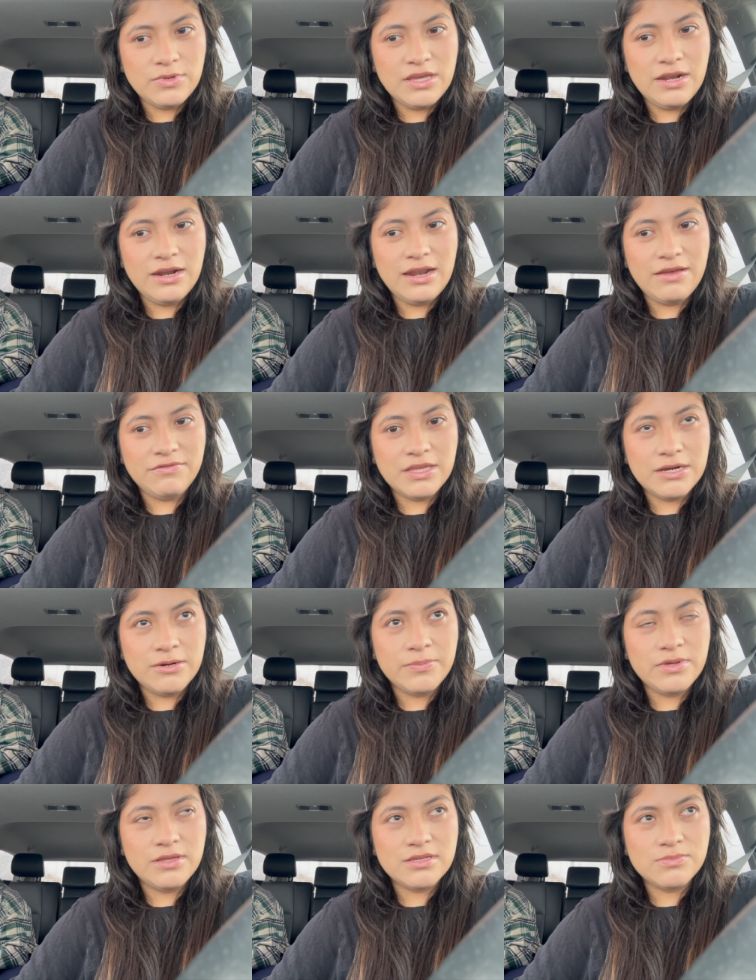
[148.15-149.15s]
He didn't have
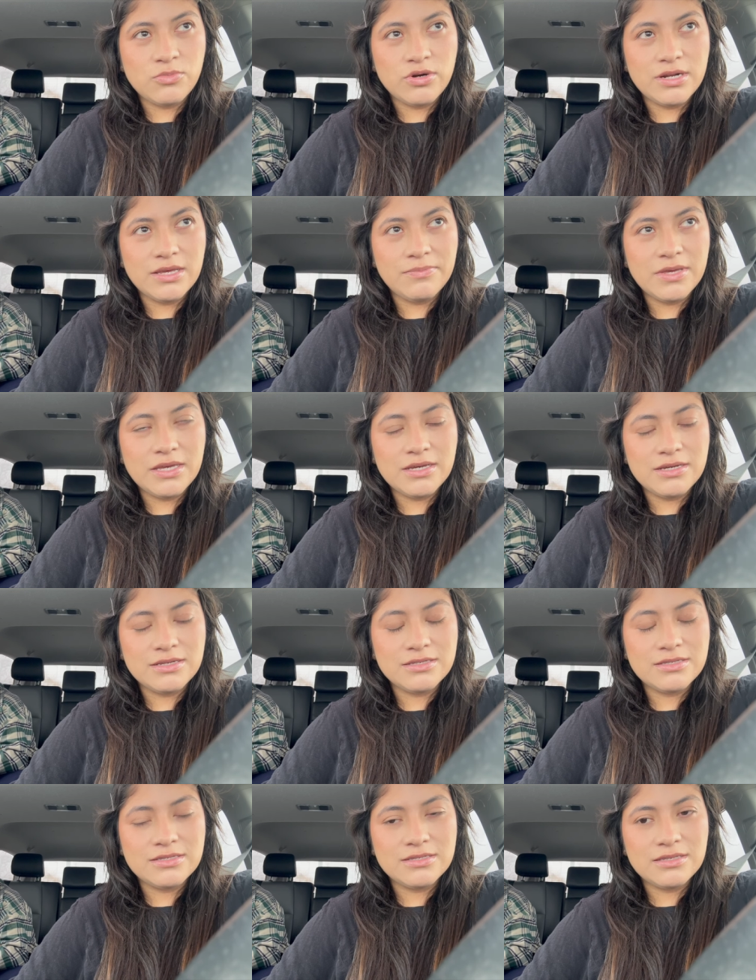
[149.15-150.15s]
therapy this morning
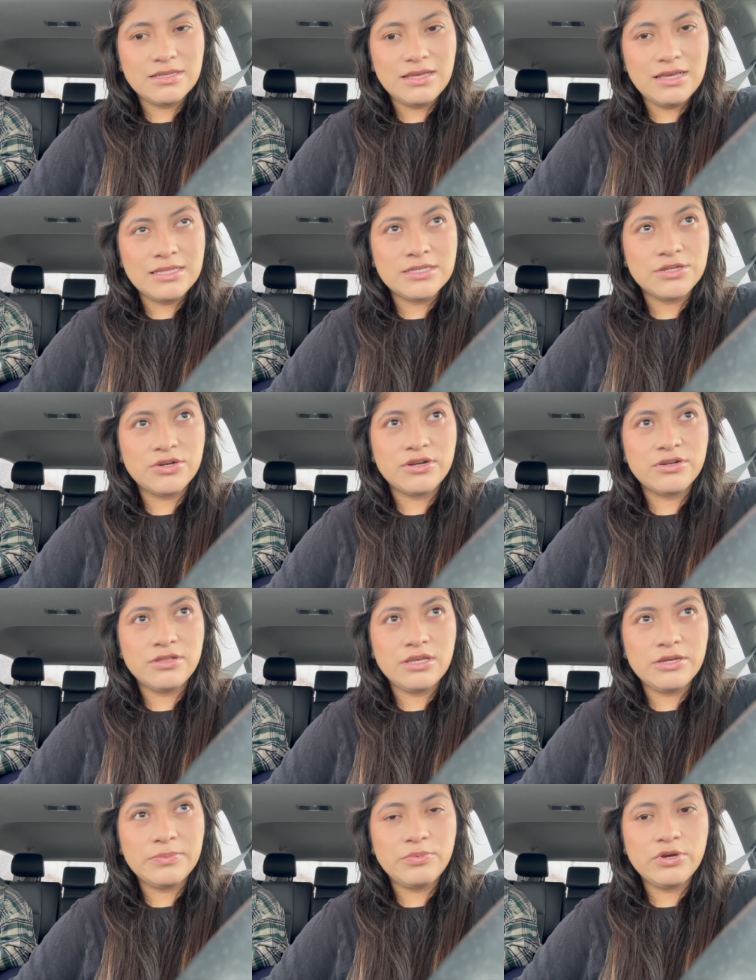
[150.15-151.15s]
because it's an
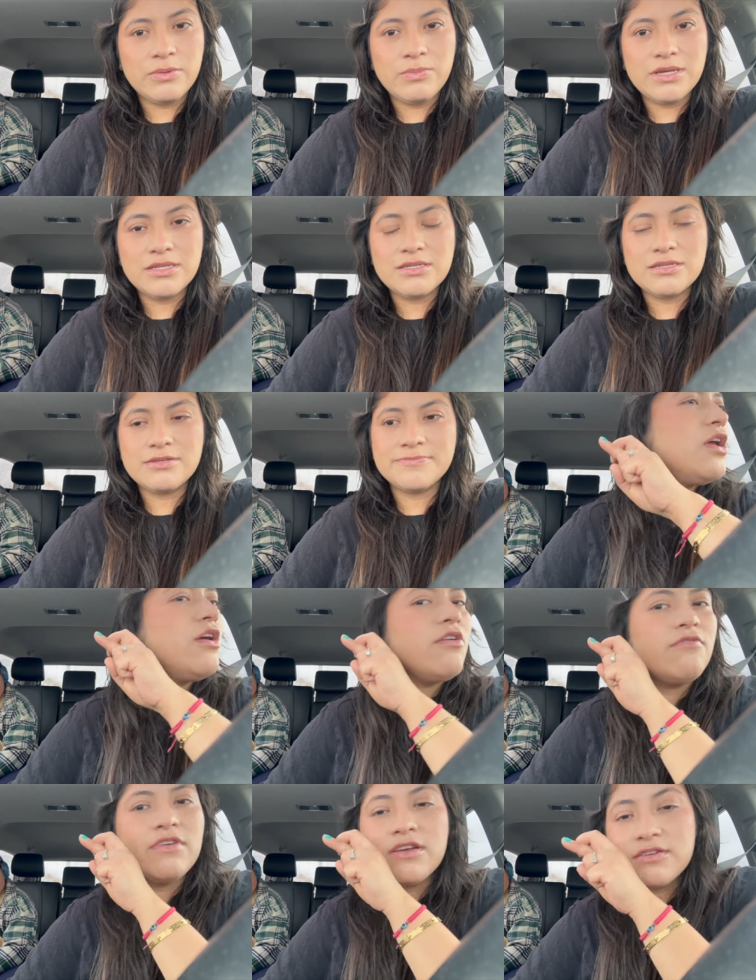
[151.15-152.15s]
early appointment.
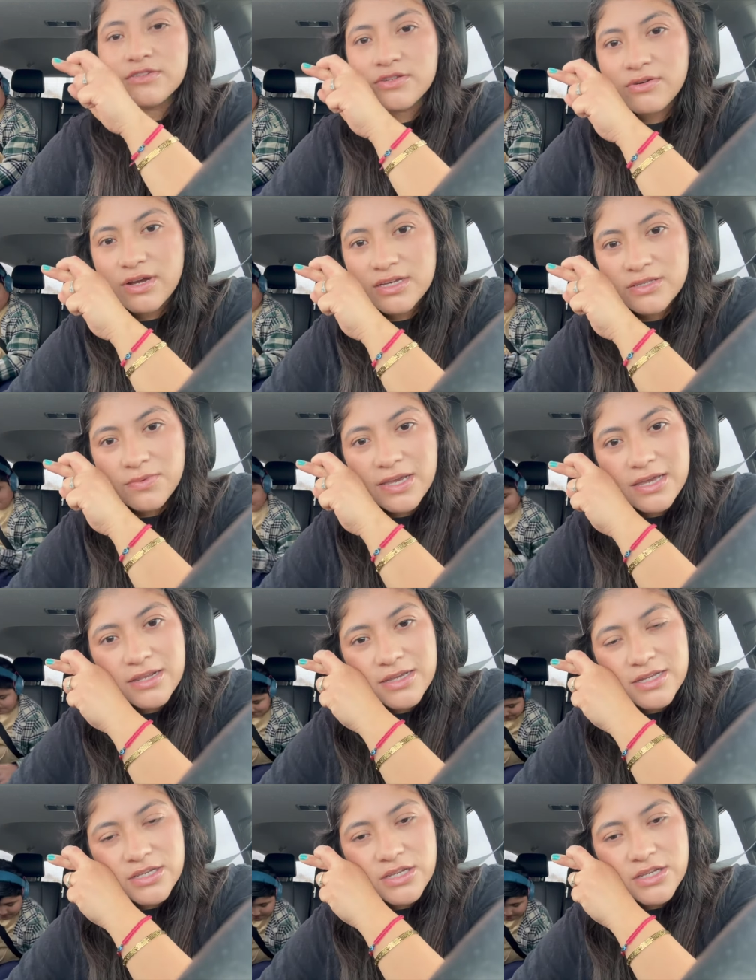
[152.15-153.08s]
Fingers crossed we get a good